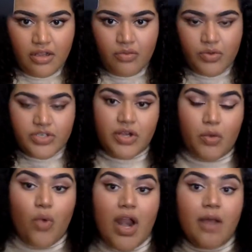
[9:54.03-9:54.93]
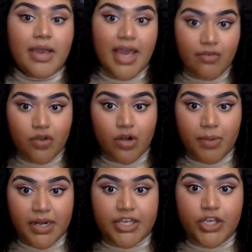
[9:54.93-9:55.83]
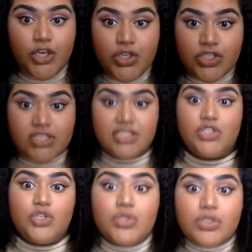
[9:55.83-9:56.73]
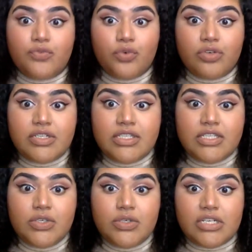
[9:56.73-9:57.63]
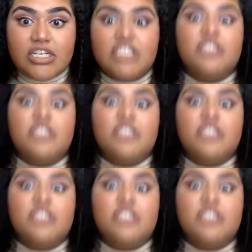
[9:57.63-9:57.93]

which when am I ever gonna bloody use? Because there's no Sephoras in the UK.